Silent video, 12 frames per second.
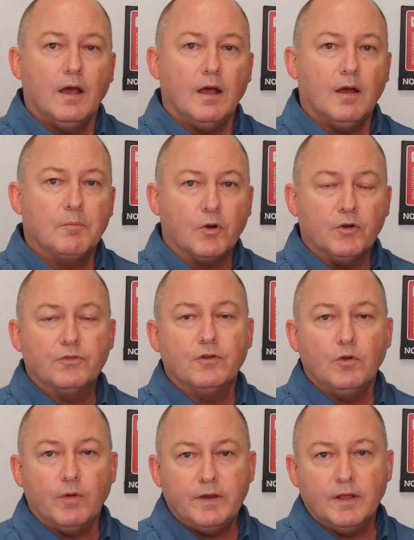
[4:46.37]
a person
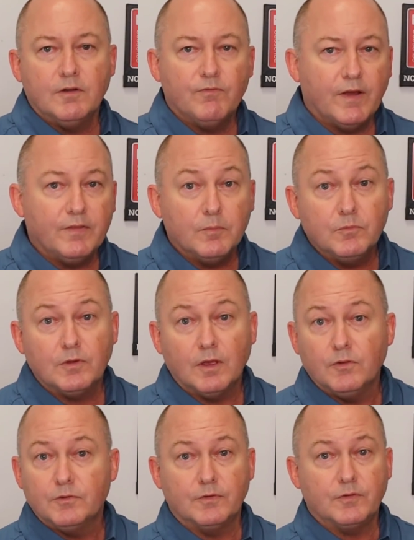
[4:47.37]
who identified
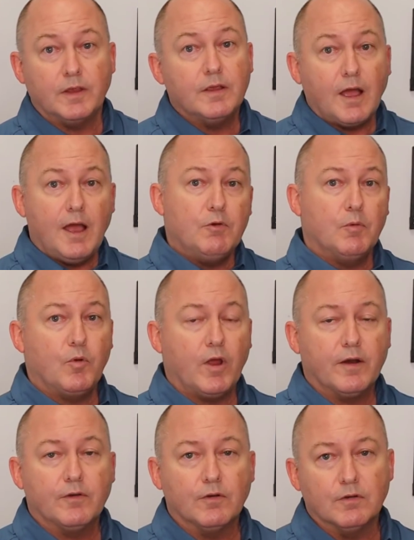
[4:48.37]
themselves as a
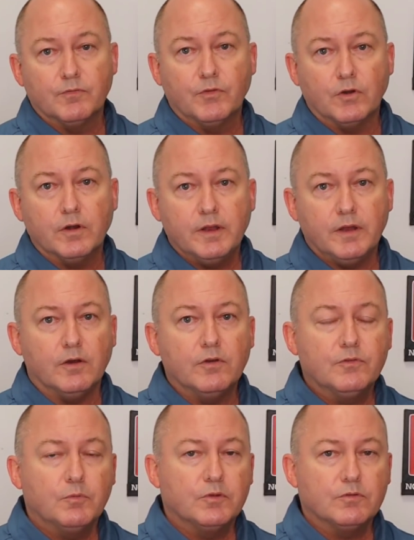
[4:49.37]
chiropractor of 30
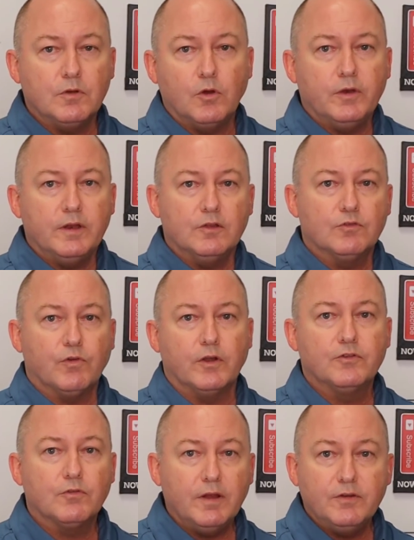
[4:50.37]
years was noting his
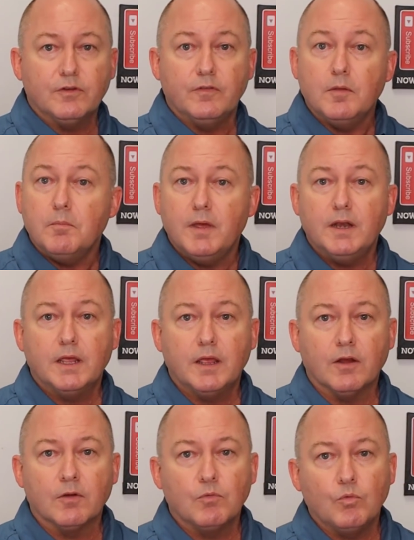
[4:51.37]
frustration that
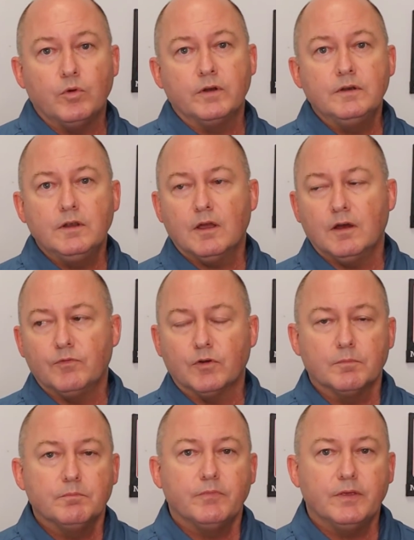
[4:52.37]
Medicare wouldn't
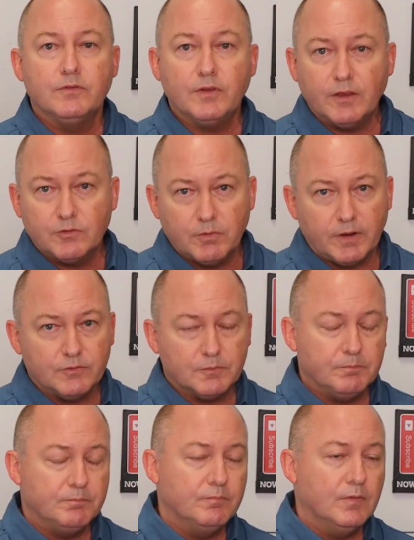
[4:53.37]
cover his x-rays.
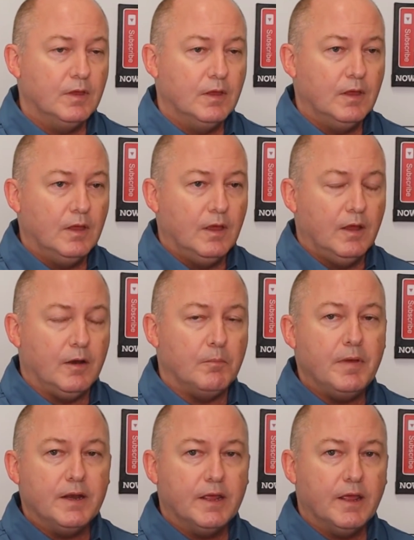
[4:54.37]
Now,
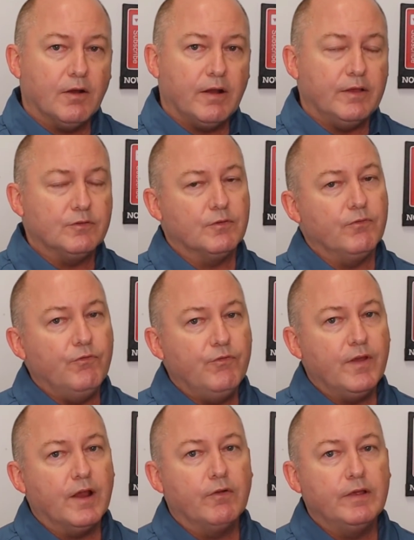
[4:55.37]
Medicare has
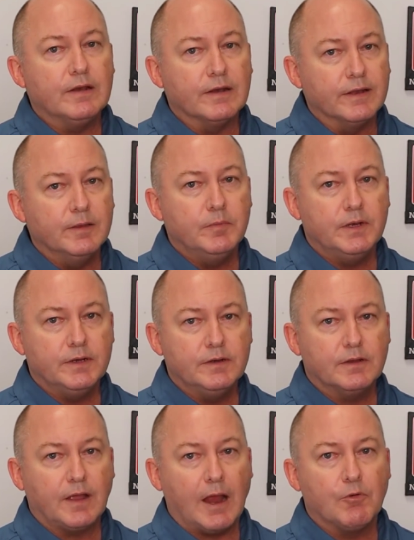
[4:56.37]
very
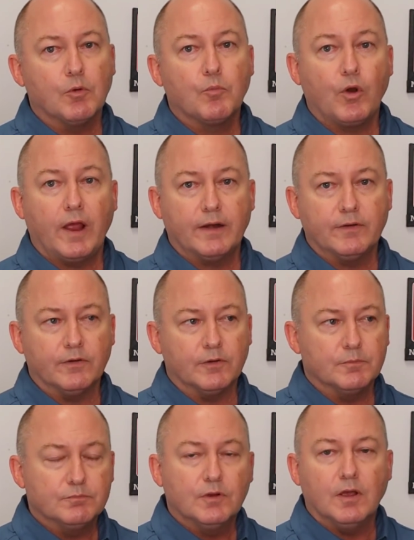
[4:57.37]
limited
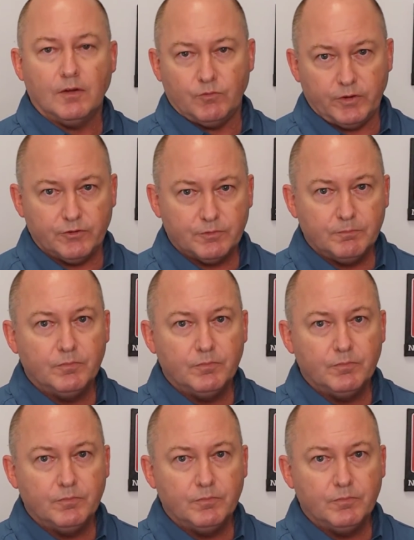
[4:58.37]
chiropractor coverage.